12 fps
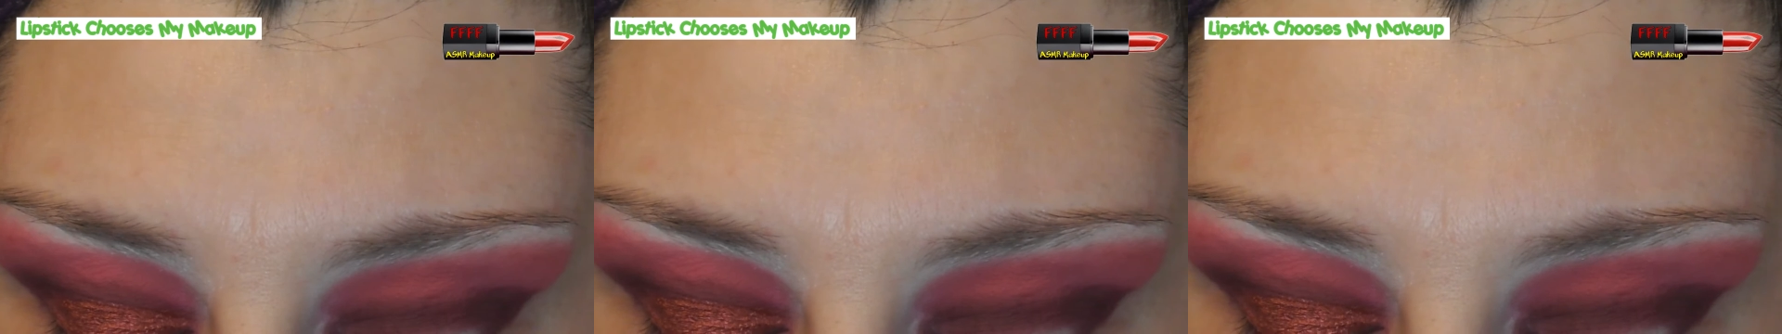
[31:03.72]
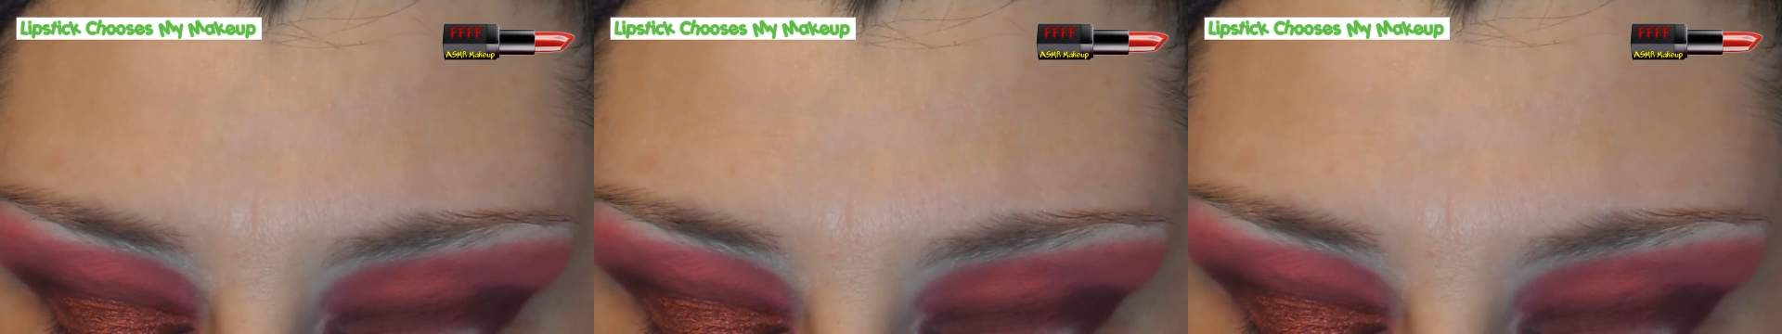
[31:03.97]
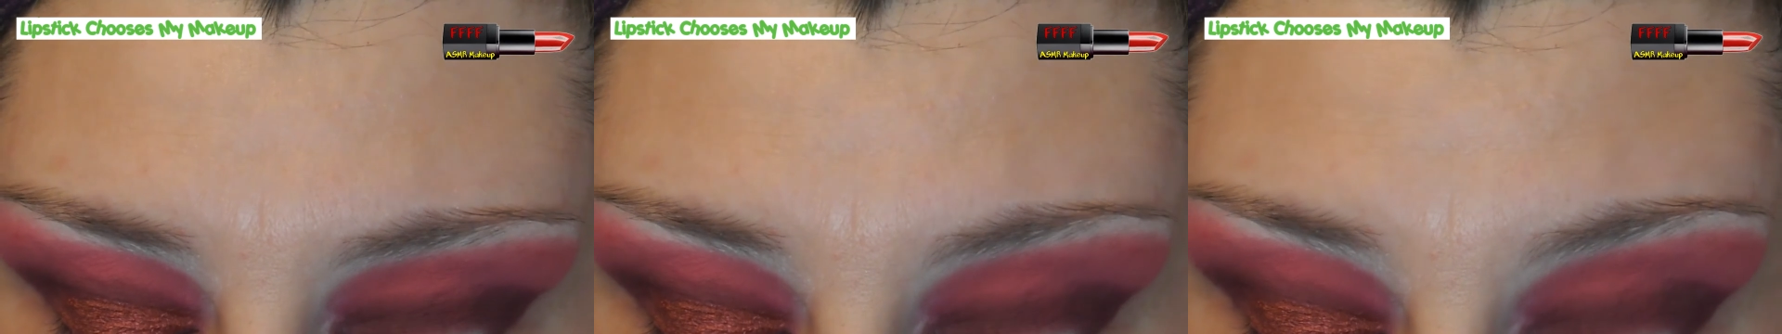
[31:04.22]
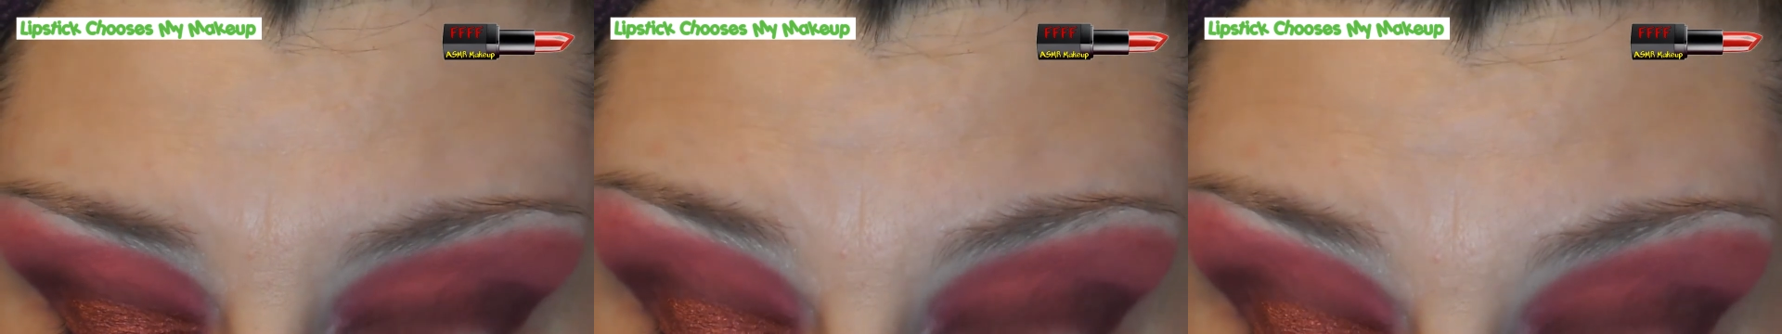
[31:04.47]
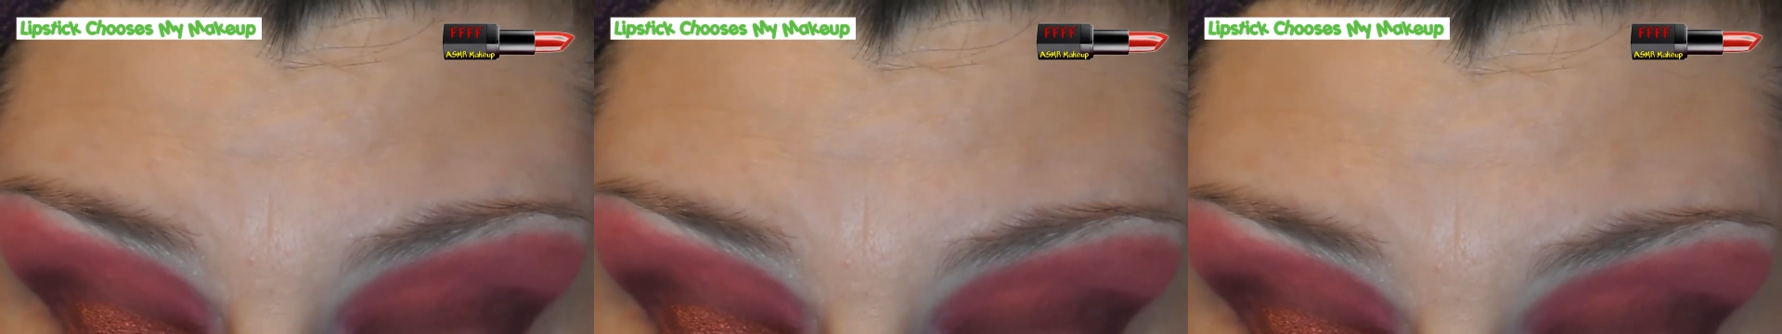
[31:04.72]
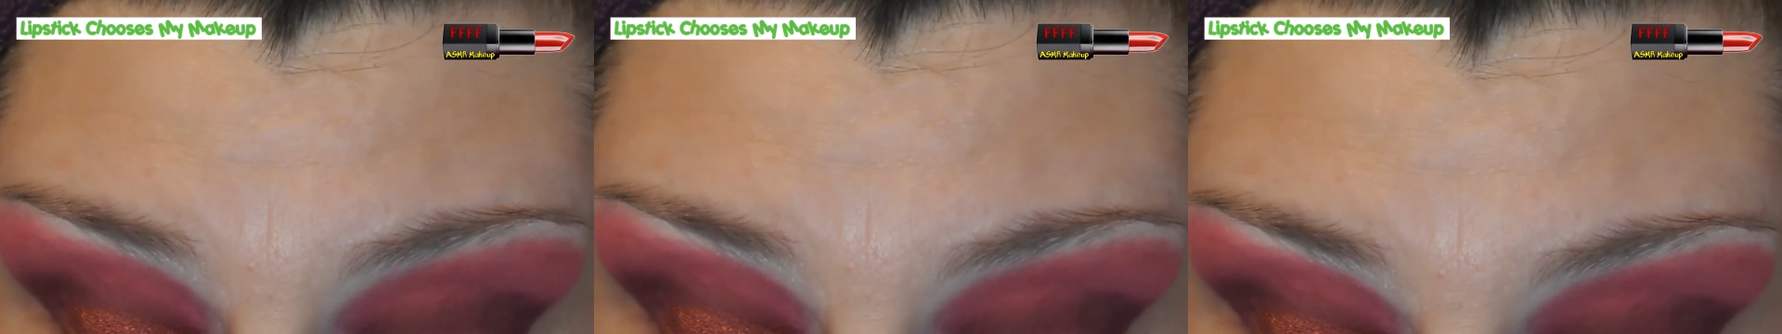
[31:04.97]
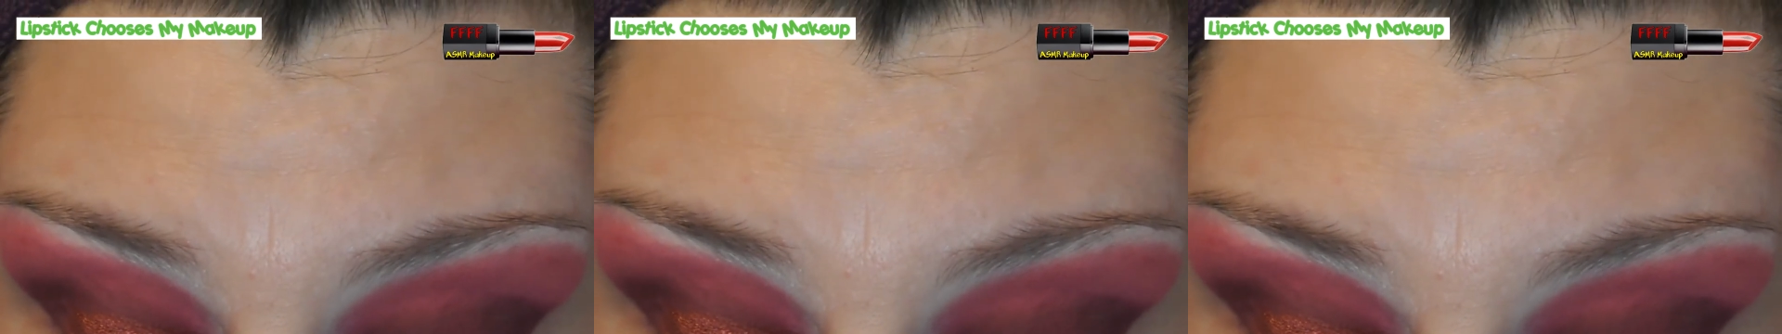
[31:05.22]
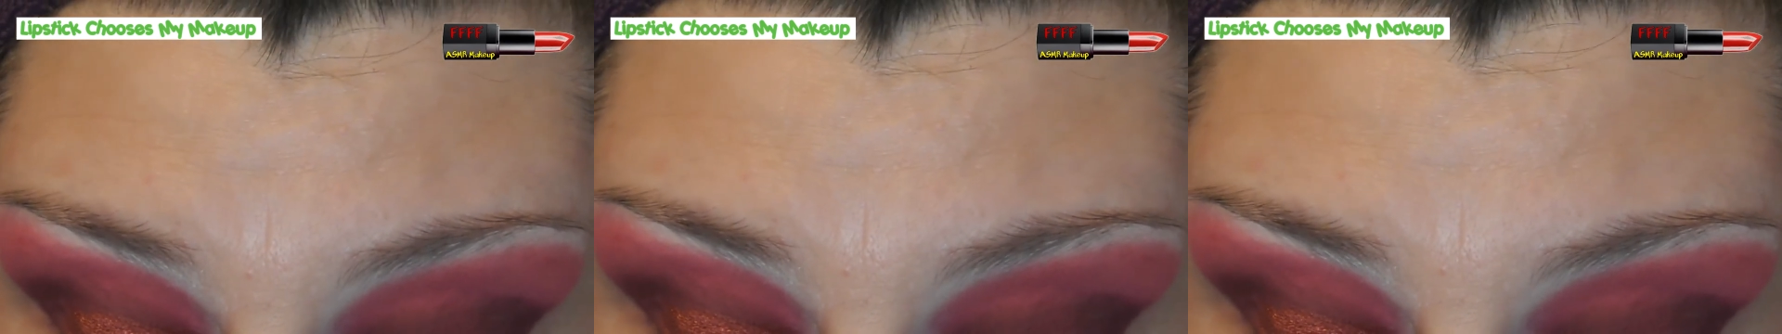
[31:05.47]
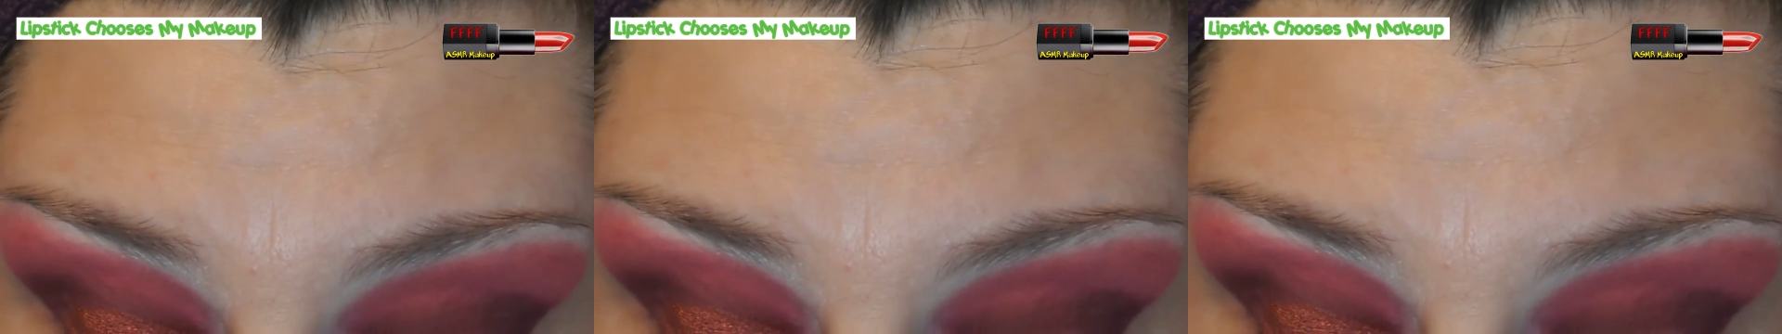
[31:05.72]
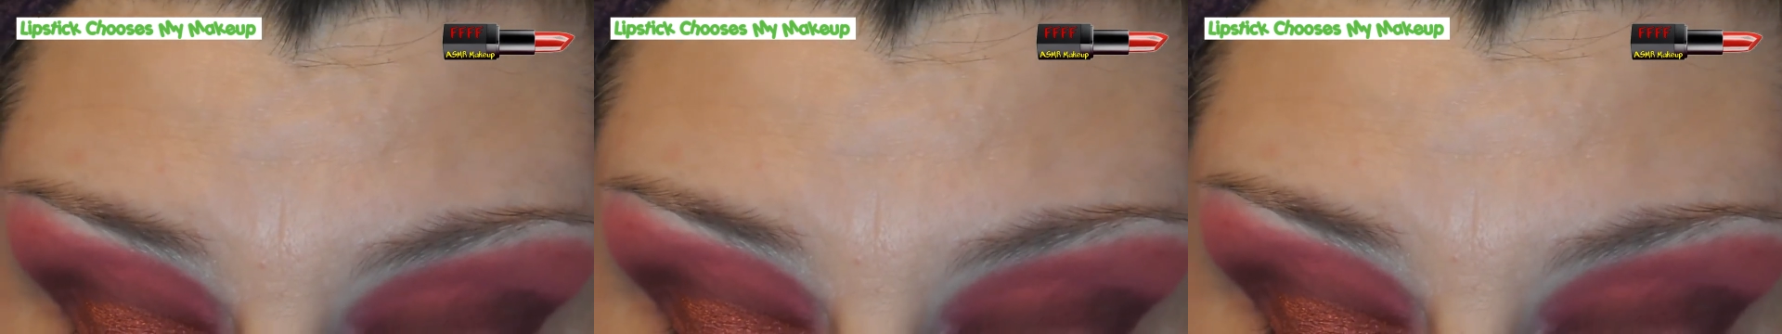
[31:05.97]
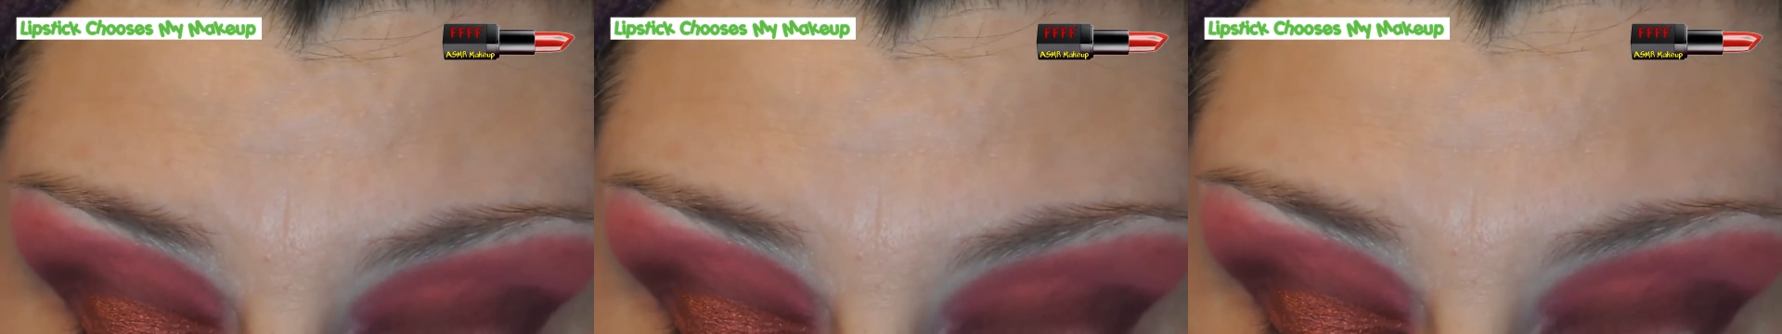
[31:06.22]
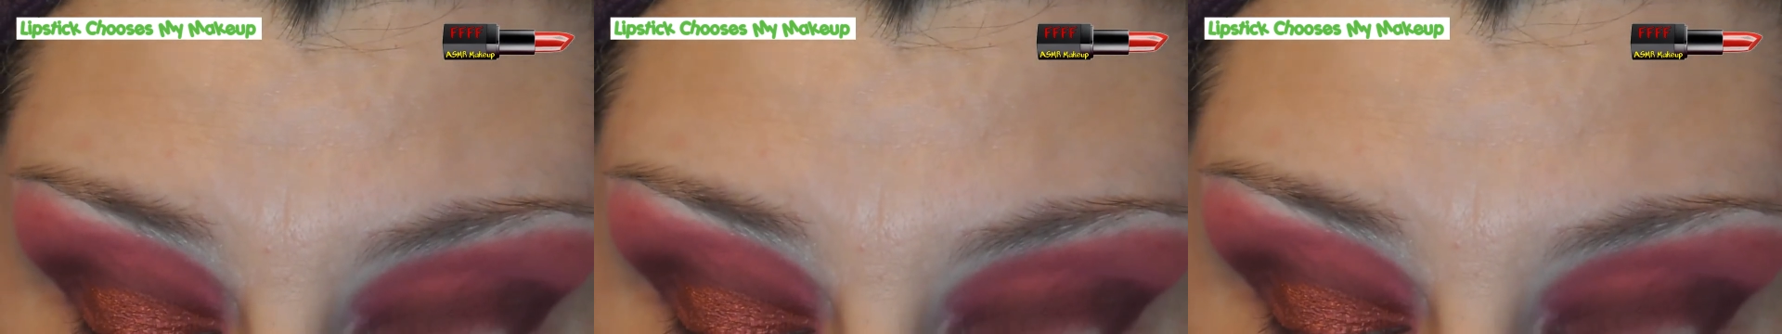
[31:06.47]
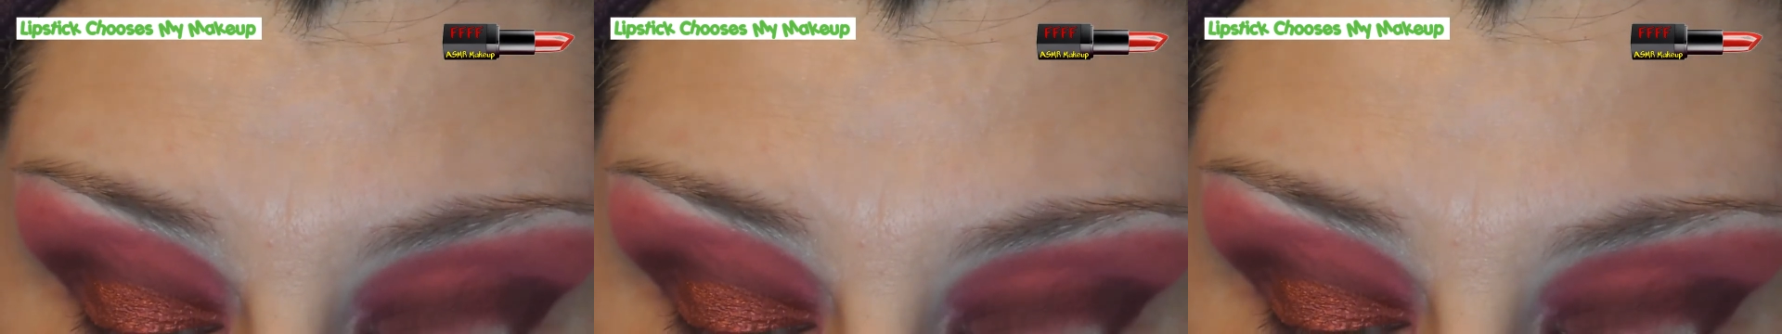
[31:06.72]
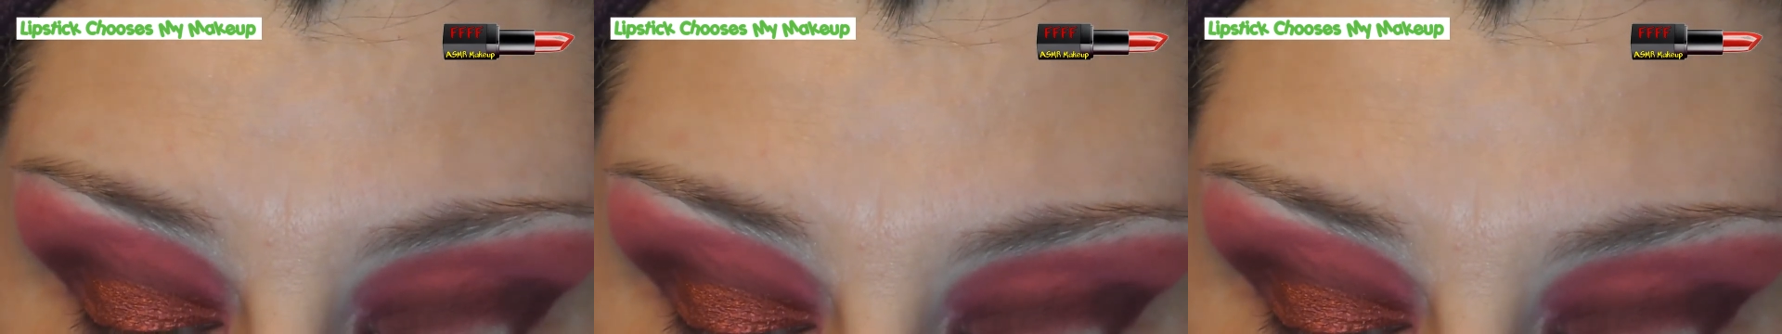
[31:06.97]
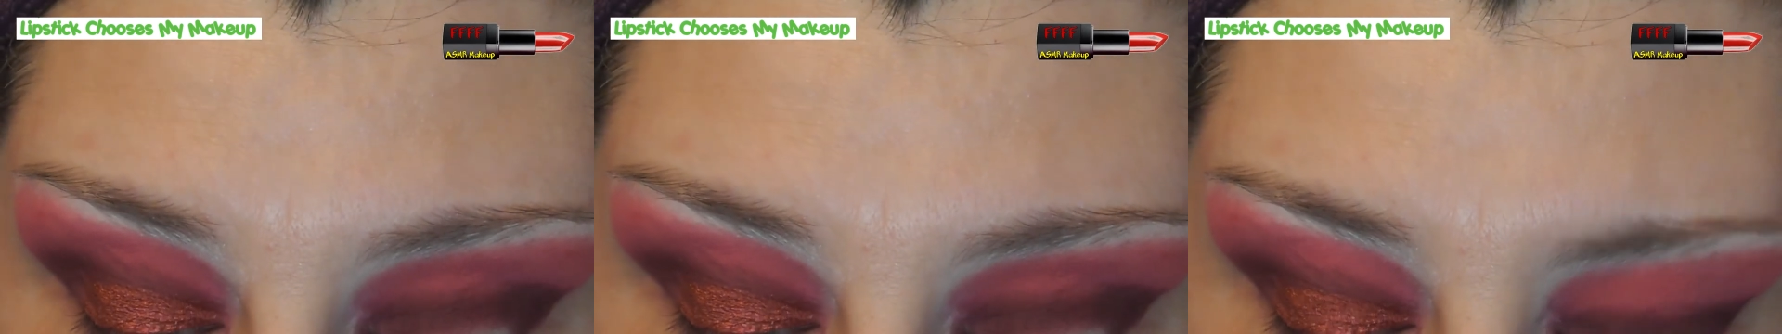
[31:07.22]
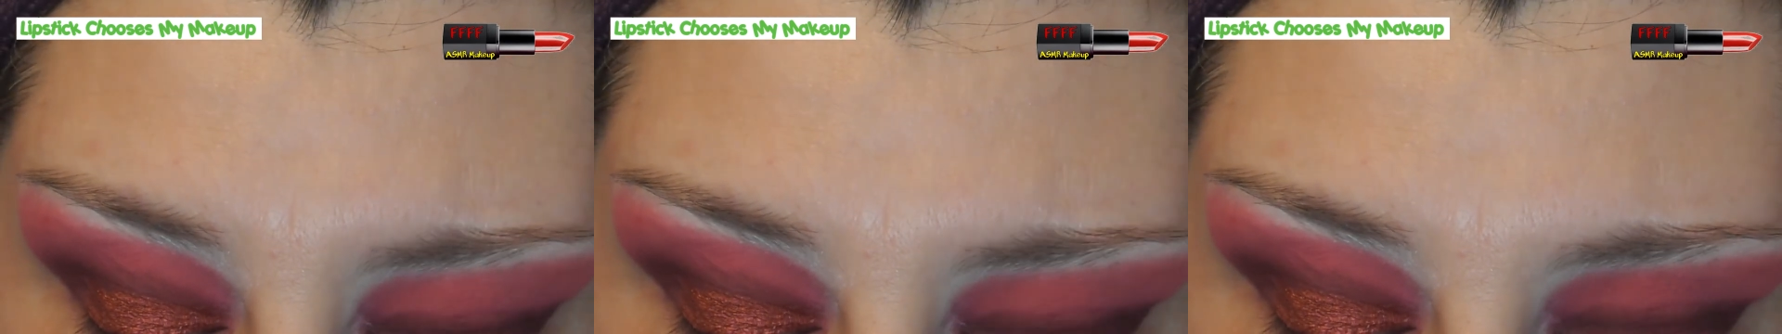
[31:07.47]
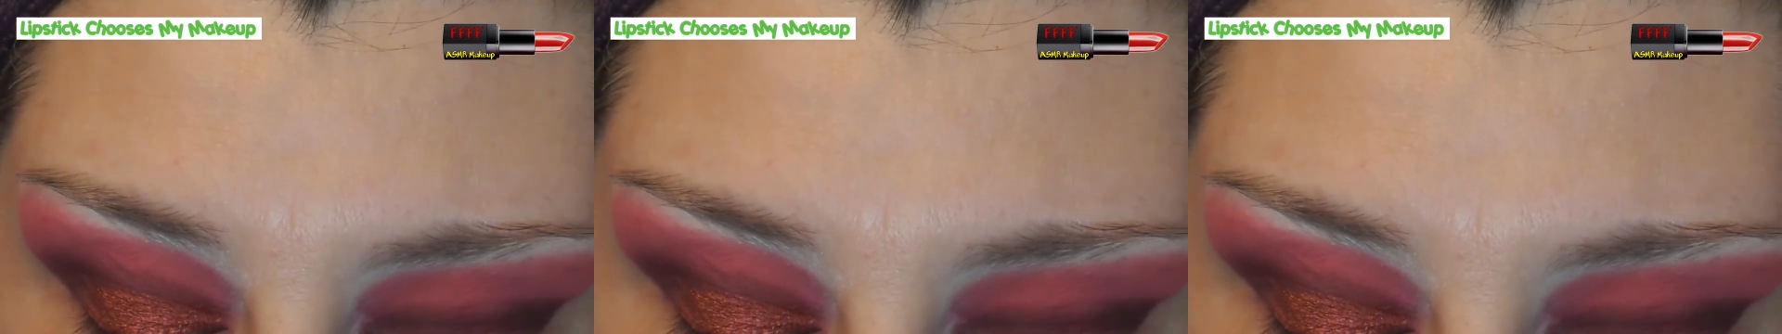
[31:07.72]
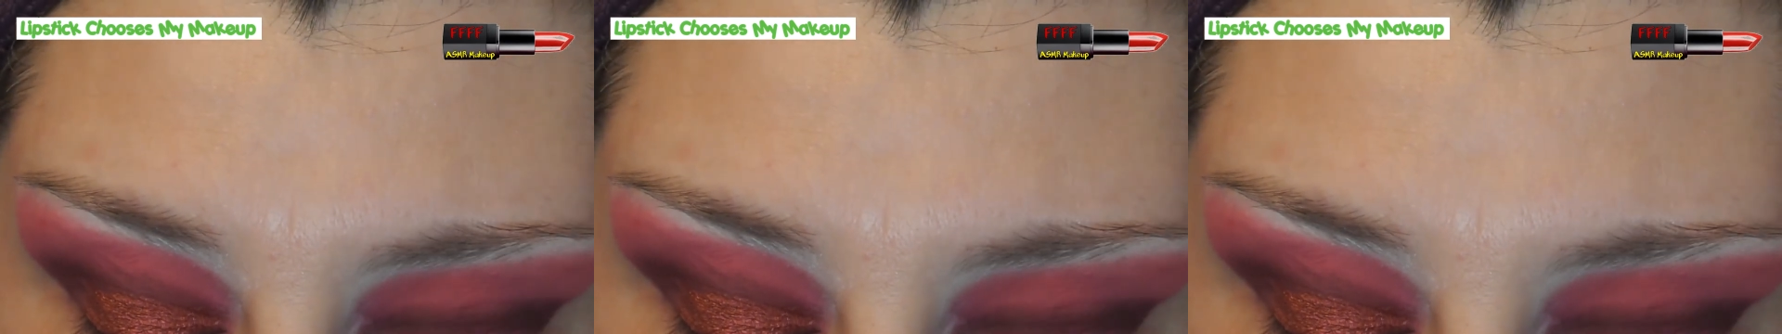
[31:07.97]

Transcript: Nobody's mouth can be seen.